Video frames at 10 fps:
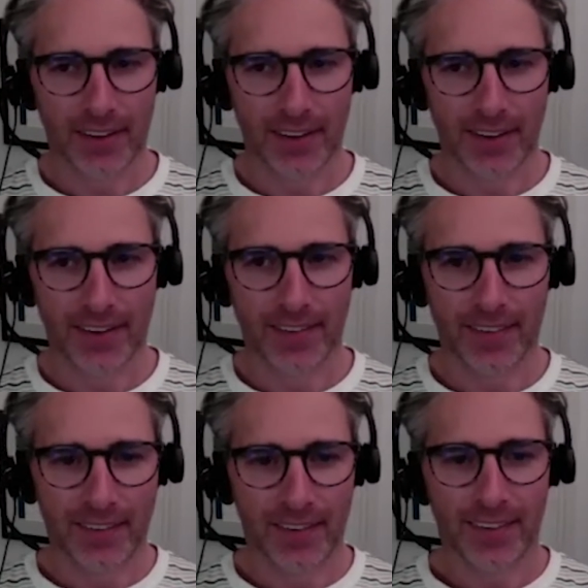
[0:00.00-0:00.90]

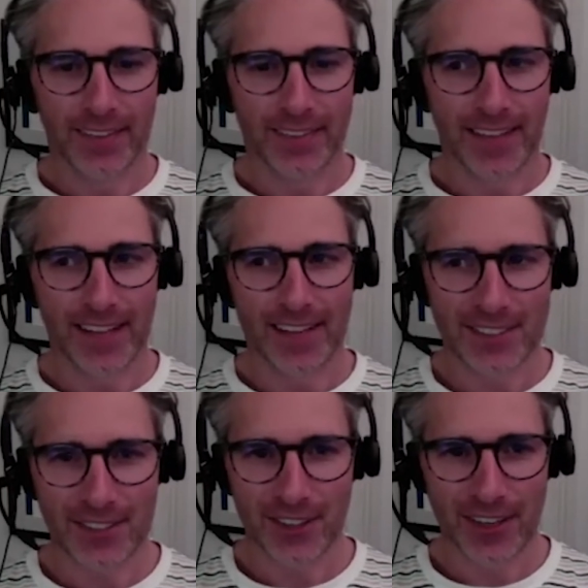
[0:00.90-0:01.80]

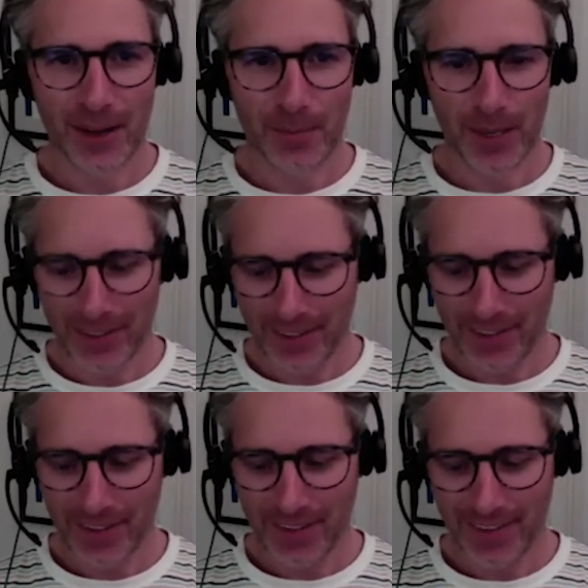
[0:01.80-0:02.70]
That's not a number.